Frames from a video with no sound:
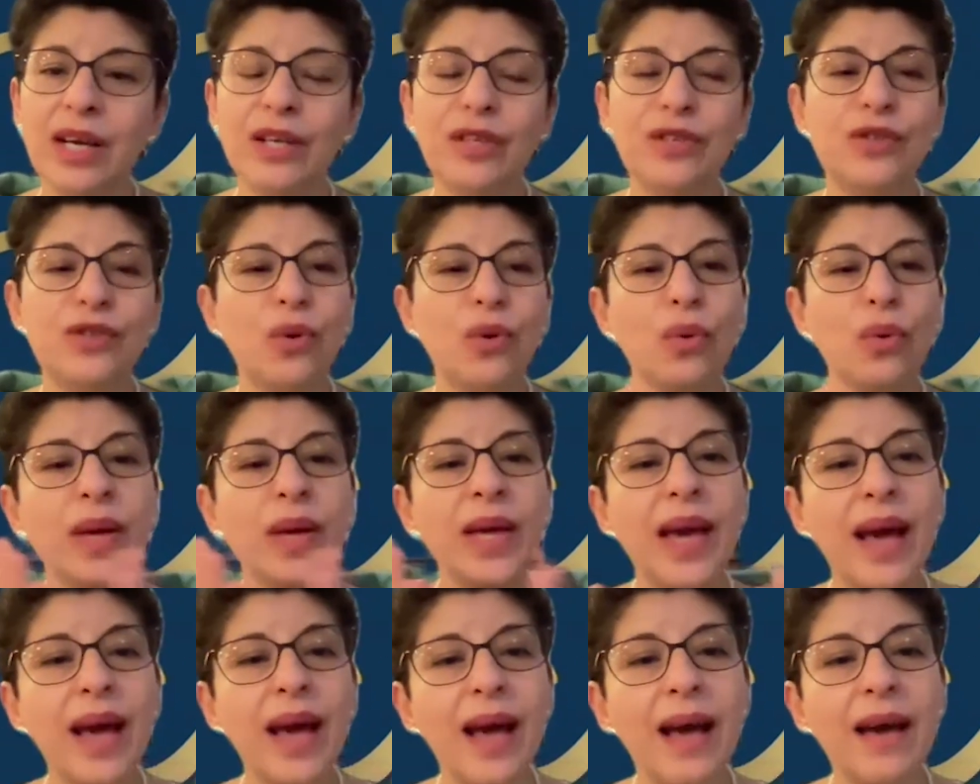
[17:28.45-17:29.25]
So
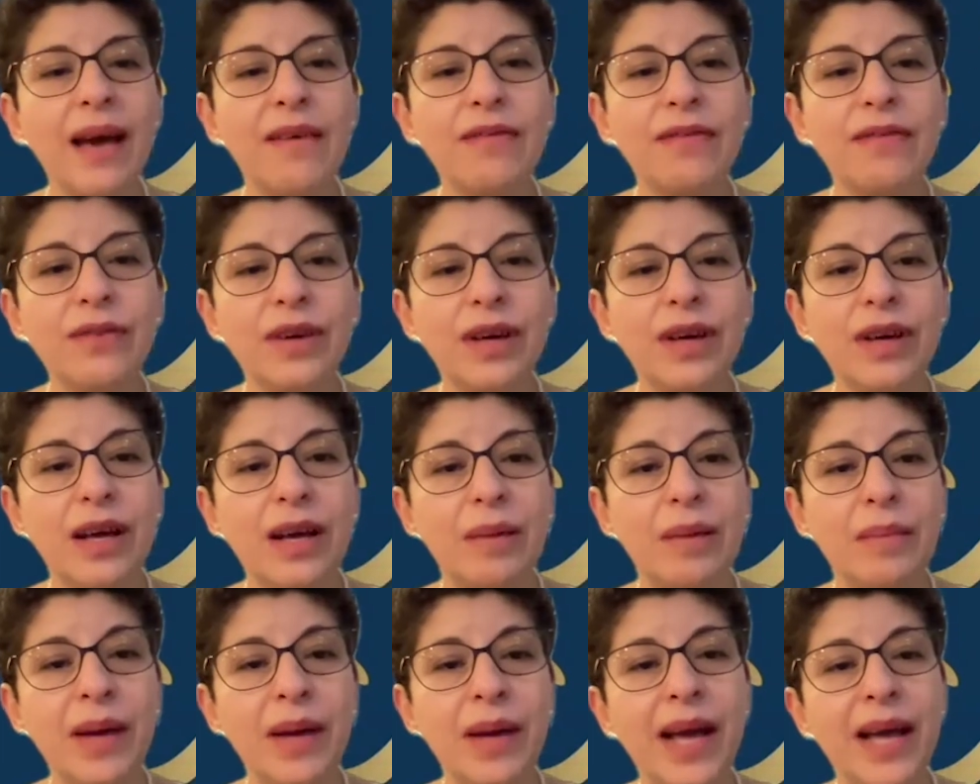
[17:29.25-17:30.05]
we have,
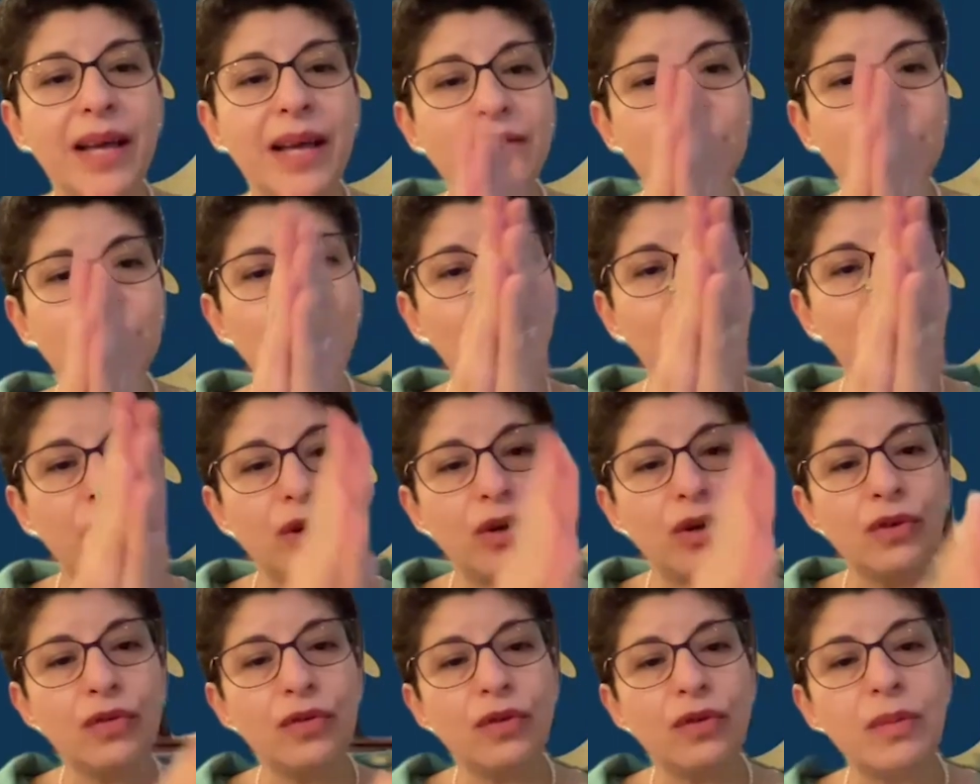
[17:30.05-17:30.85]
as we
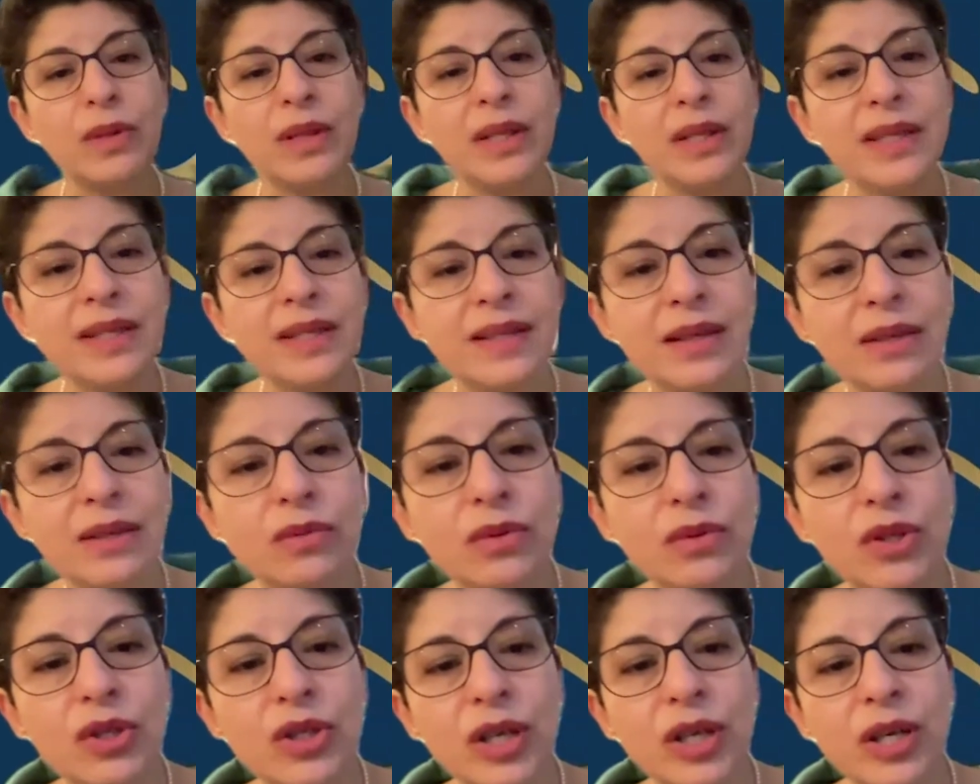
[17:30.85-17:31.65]
heard from the list
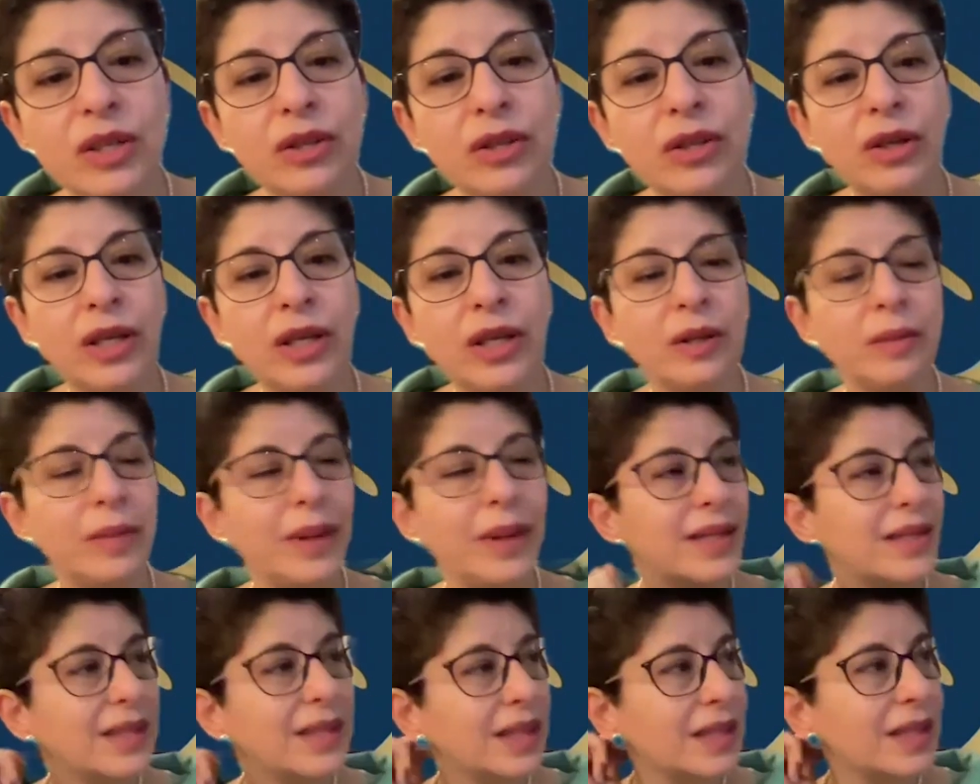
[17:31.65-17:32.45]
that was shared earlier
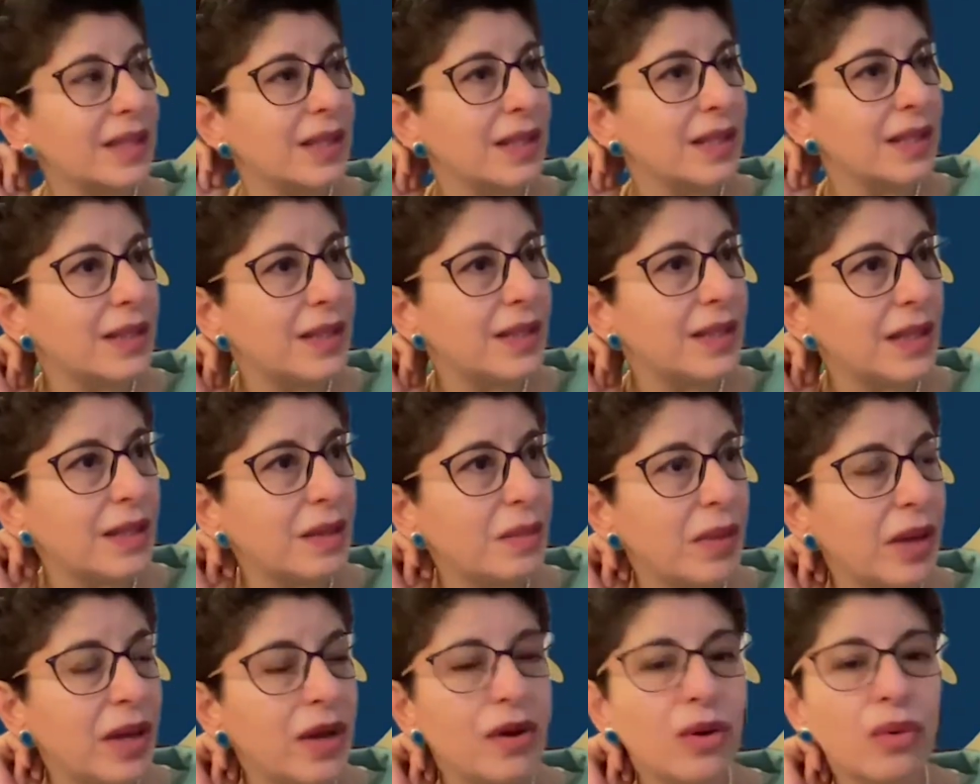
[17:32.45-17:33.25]
by His Excellency,
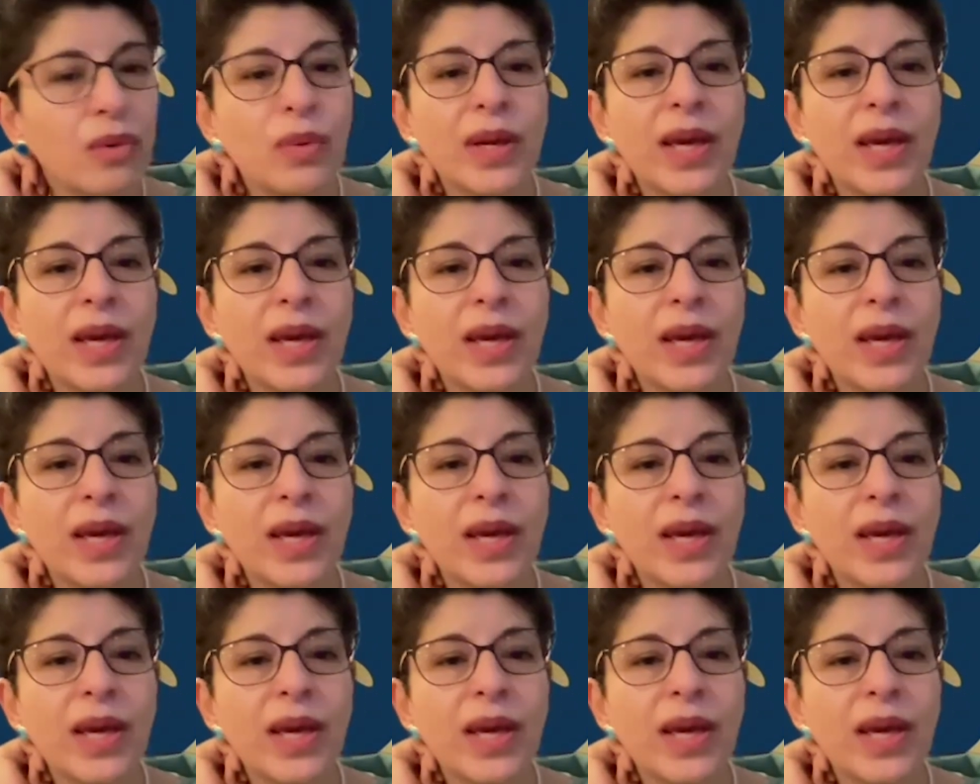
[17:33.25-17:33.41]
the Mayor,